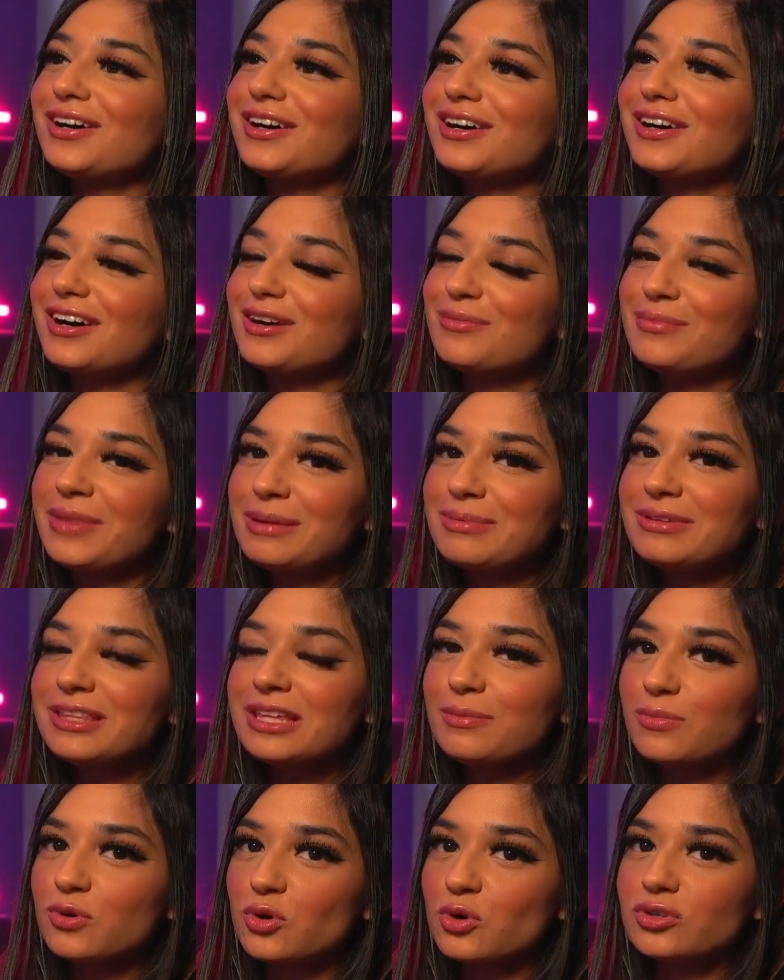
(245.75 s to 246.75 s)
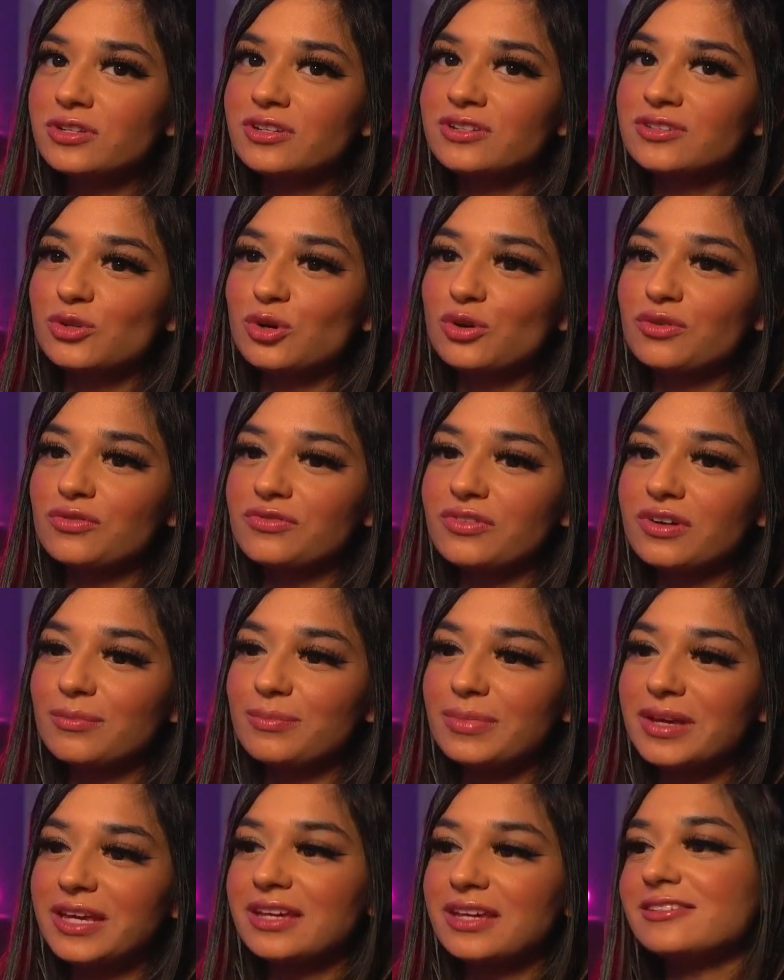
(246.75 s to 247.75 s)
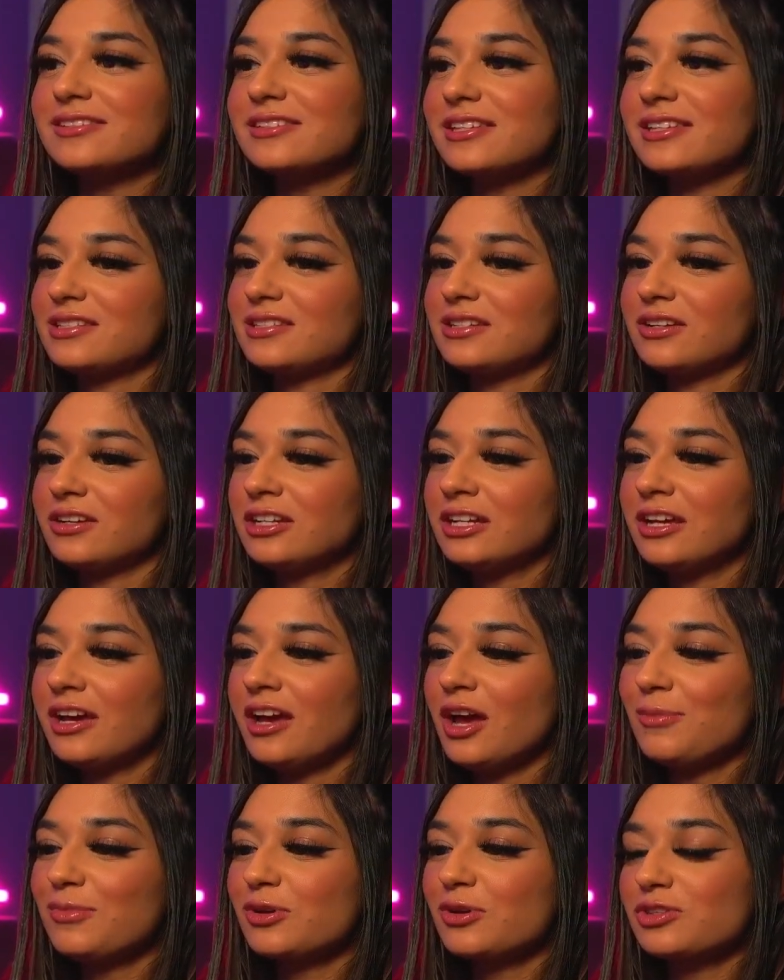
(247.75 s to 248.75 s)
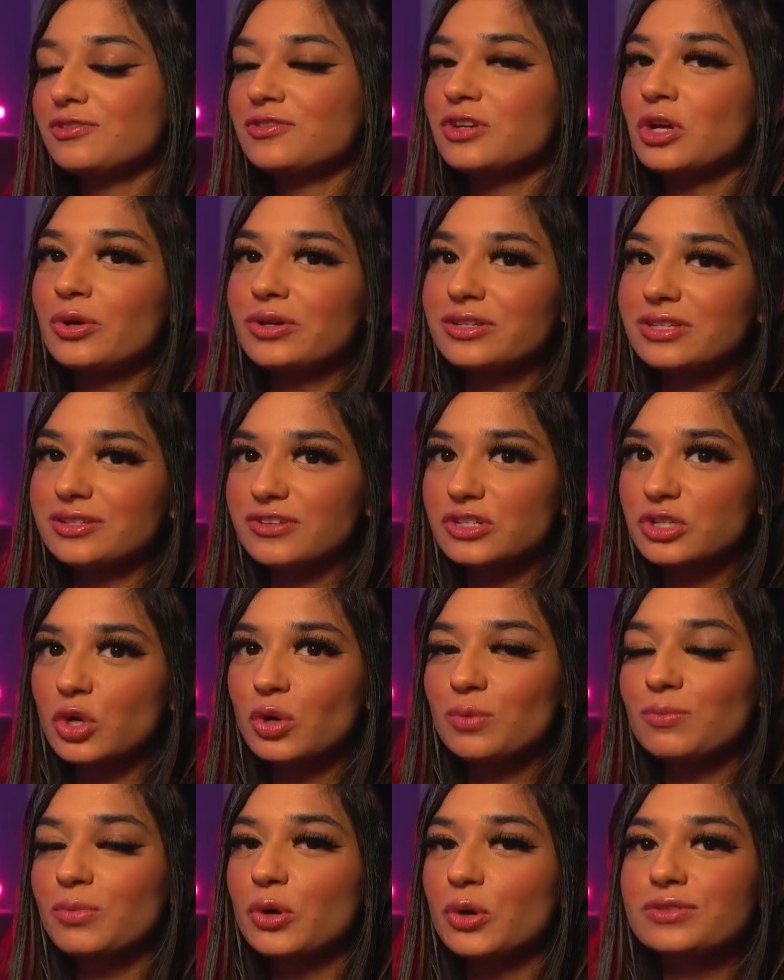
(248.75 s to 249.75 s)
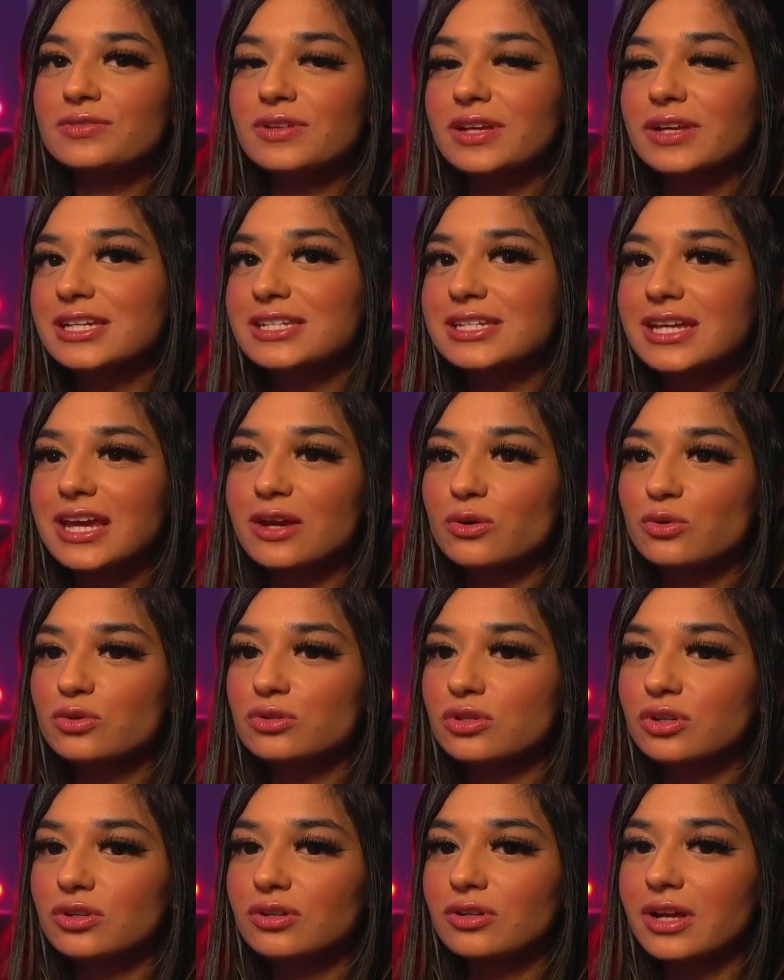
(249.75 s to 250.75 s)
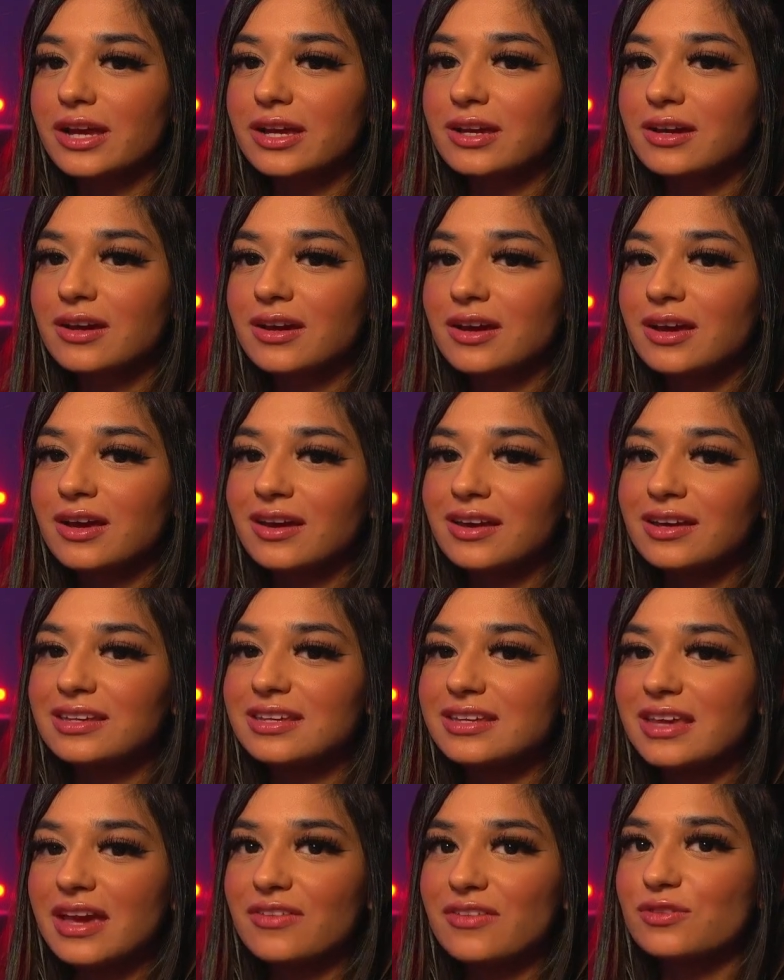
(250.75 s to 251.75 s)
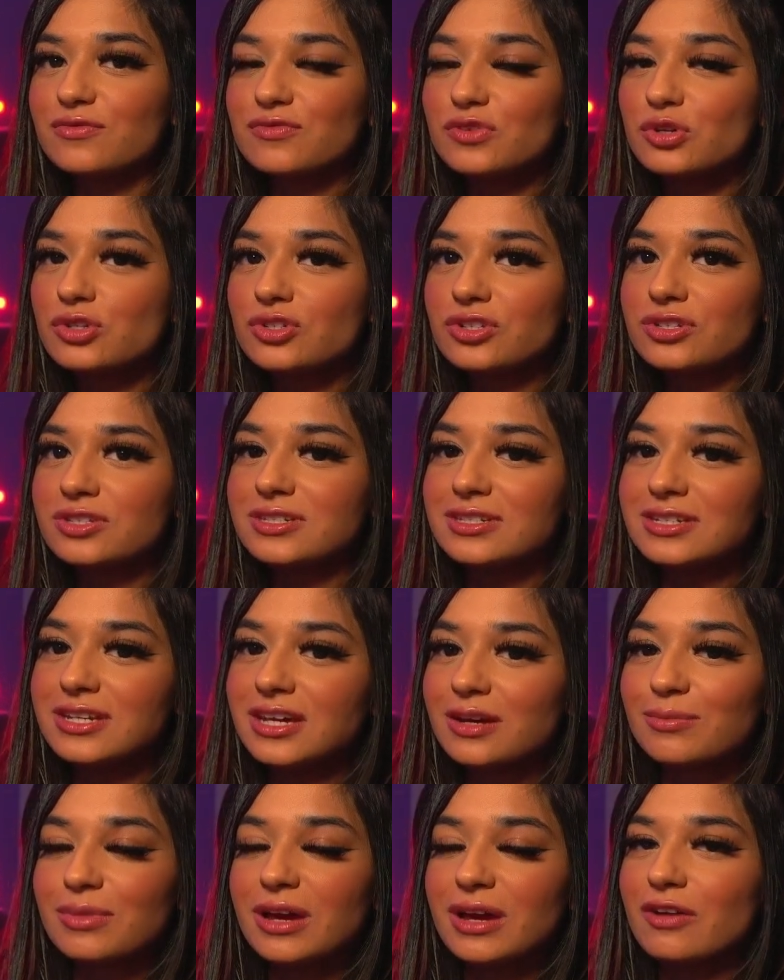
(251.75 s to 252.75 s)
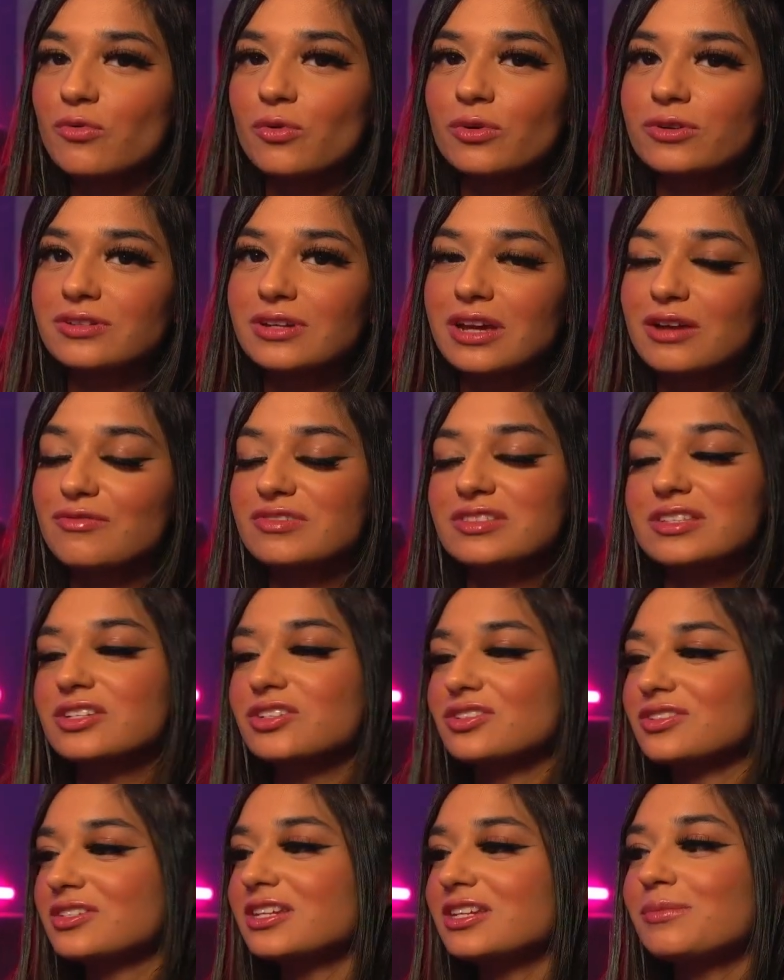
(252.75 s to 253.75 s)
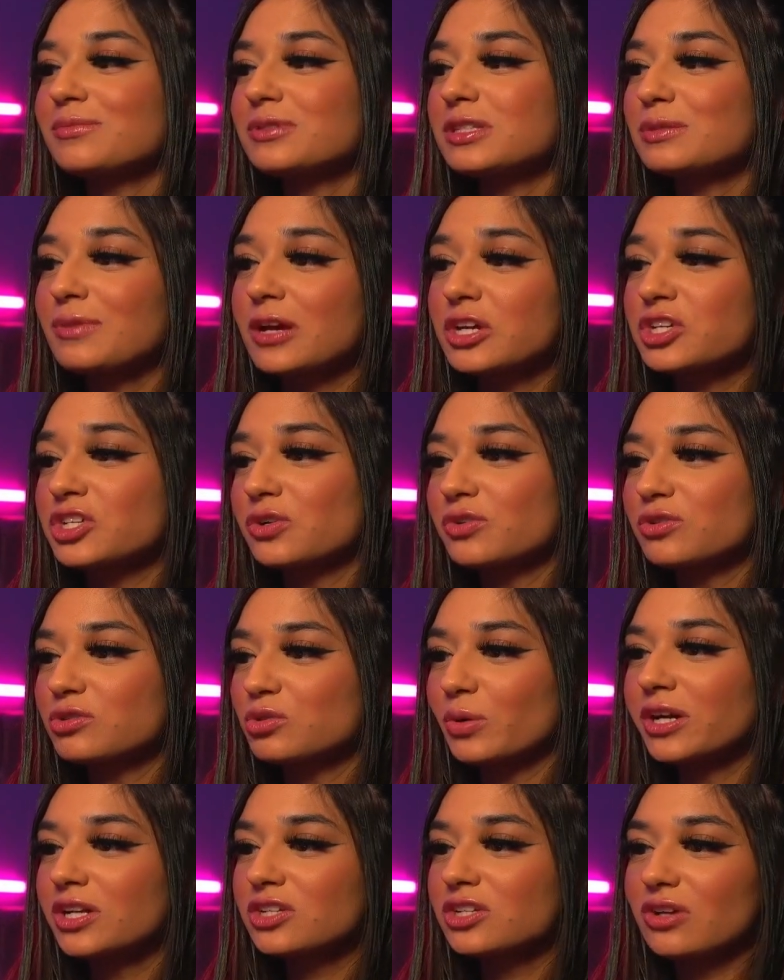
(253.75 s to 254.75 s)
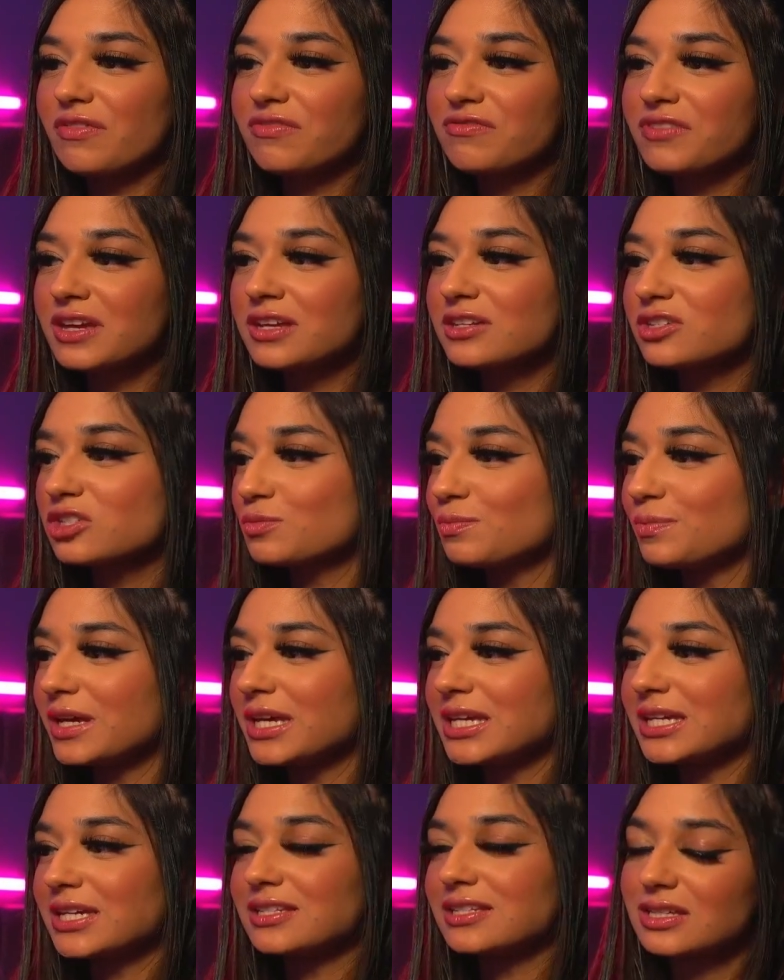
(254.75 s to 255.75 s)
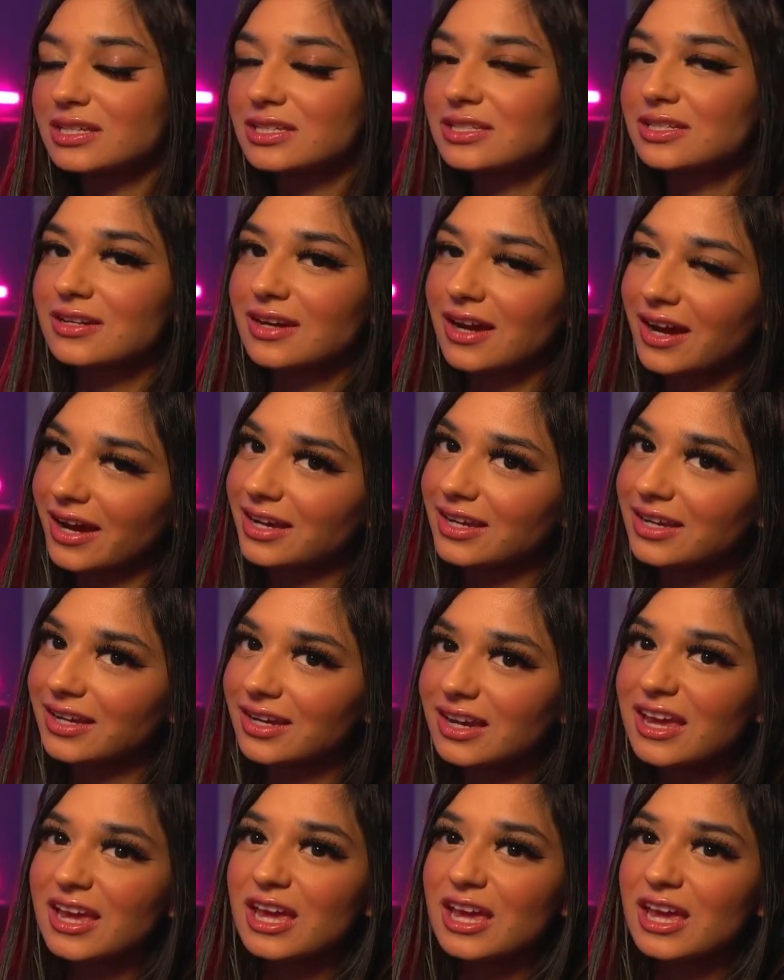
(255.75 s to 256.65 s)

Maybe the importance of being consistent, because I notice if I don't post for like a day or two, like, yeah, the views just dip. Everything just dips, especially on Twitch. So I think just being consistent at it.